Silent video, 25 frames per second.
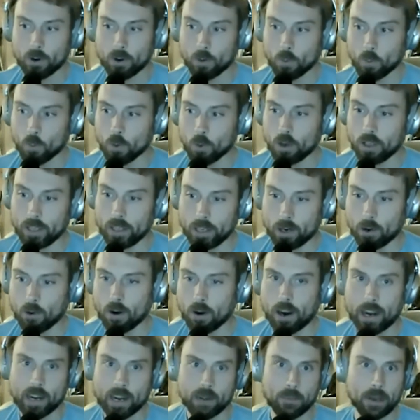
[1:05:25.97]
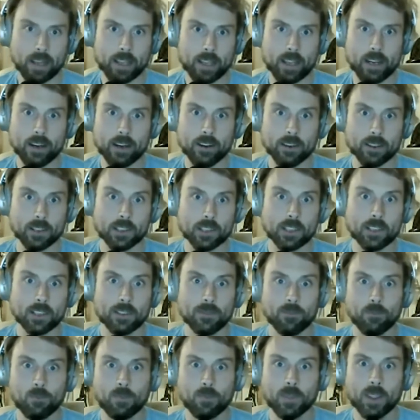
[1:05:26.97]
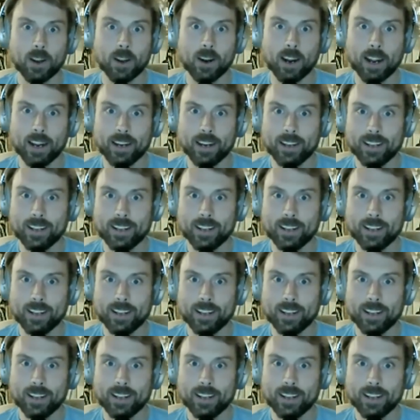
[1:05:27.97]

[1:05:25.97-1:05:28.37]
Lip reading: really grind my gears. All right.